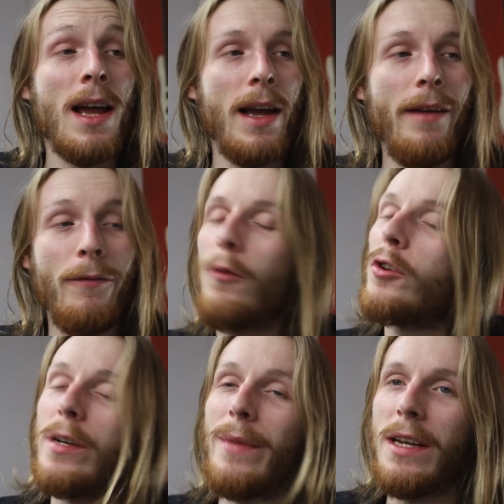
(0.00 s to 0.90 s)
it
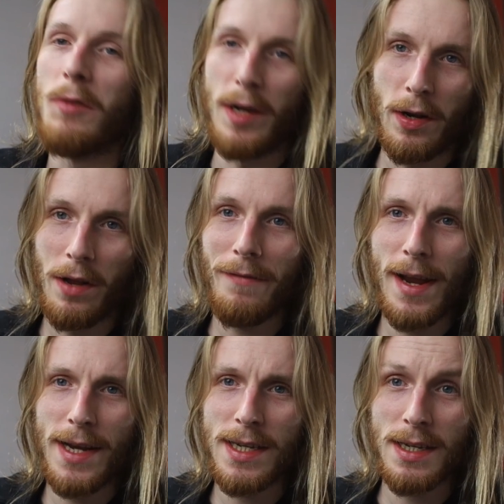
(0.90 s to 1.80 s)
unfortunately means we're going to
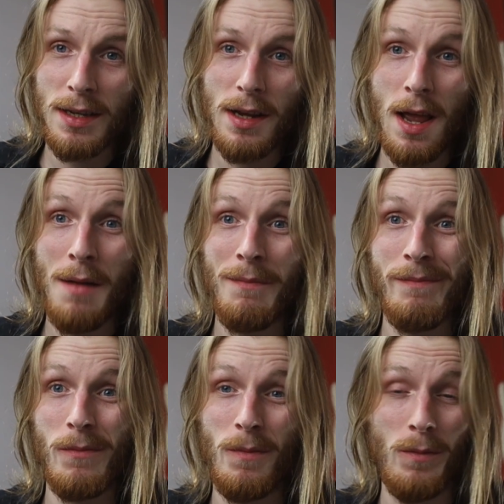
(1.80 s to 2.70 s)
face the
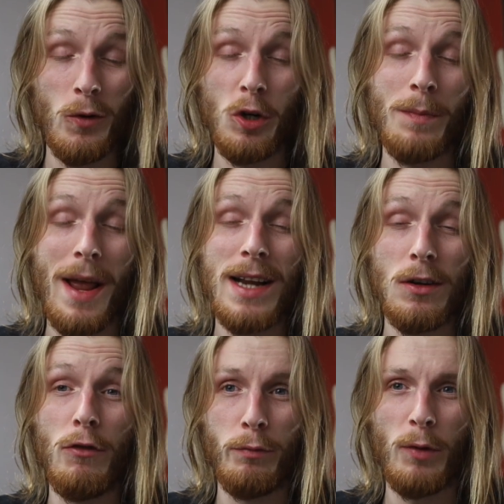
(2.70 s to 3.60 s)
prospect
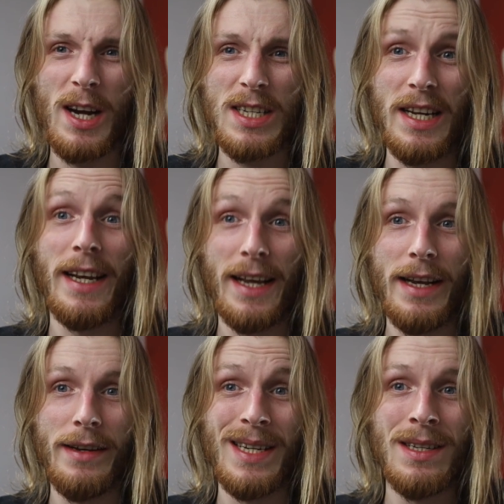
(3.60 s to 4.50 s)
of Brexit
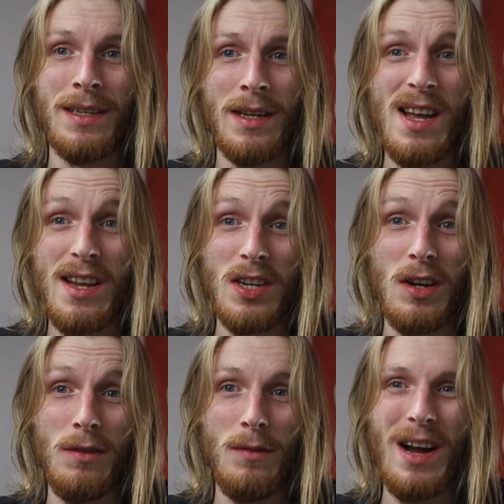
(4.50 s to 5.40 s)
again.
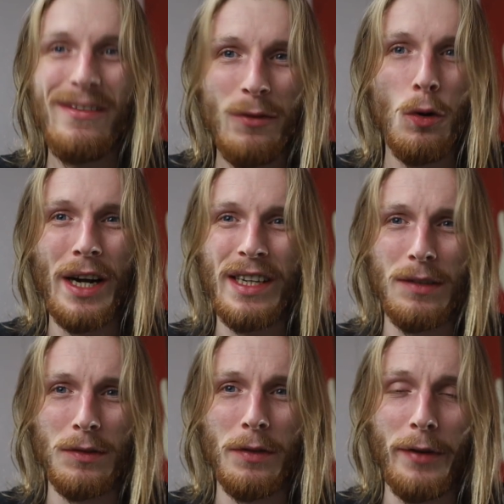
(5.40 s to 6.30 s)
So I thought I'd
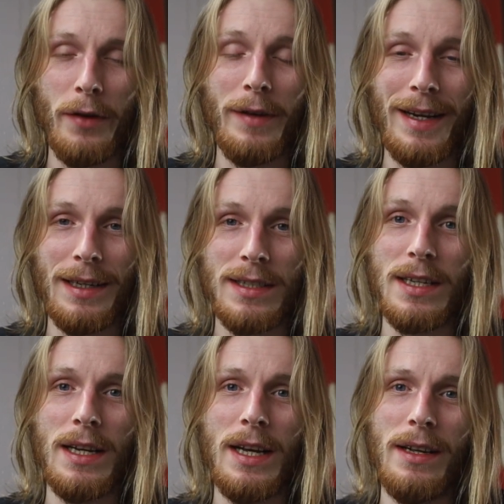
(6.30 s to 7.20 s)
cover a few things